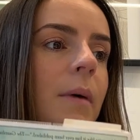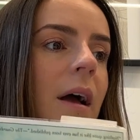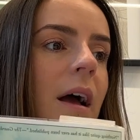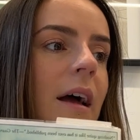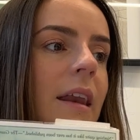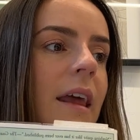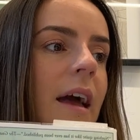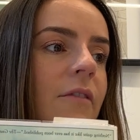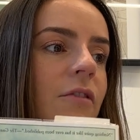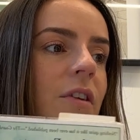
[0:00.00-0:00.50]

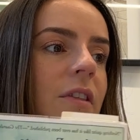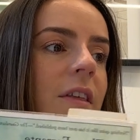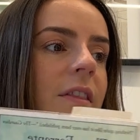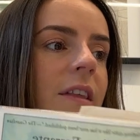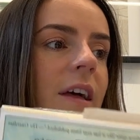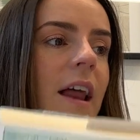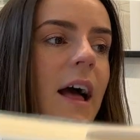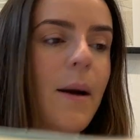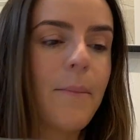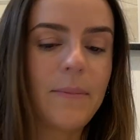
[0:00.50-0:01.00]
and everything
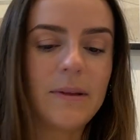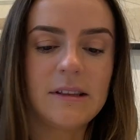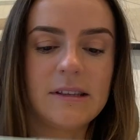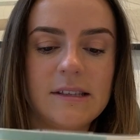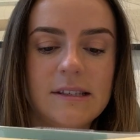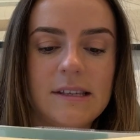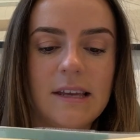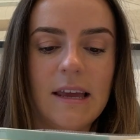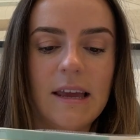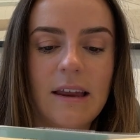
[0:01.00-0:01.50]
that
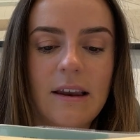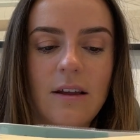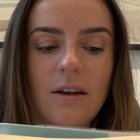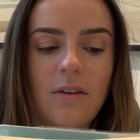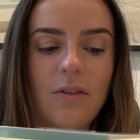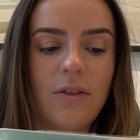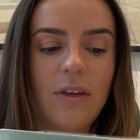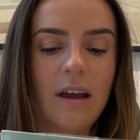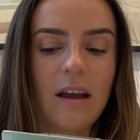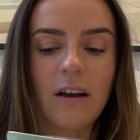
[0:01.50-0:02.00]
happens in
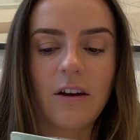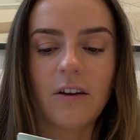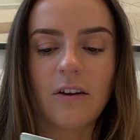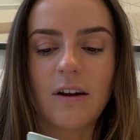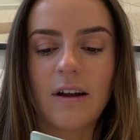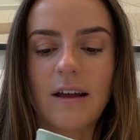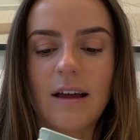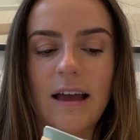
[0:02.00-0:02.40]
their